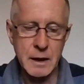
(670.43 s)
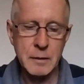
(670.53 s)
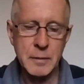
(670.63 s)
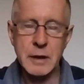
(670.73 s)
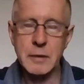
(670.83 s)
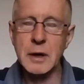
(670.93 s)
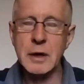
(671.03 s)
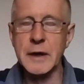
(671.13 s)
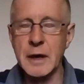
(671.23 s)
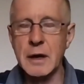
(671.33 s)
by the work
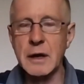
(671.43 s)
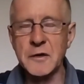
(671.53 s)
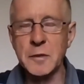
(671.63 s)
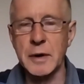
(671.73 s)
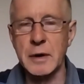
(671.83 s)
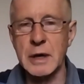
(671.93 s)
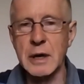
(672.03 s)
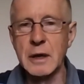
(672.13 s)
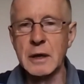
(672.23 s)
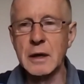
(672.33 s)
of the Holy Spirit
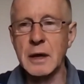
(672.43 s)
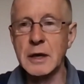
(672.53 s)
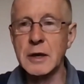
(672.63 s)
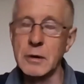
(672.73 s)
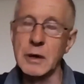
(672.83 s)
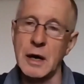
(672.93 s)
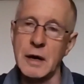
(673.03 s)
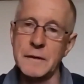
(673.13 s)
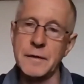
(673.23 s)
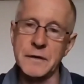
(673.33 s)
in your life
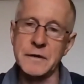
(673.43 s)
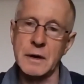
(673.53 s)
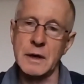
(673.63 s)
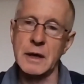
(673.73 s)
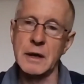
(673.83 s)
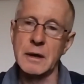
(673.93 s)
recently,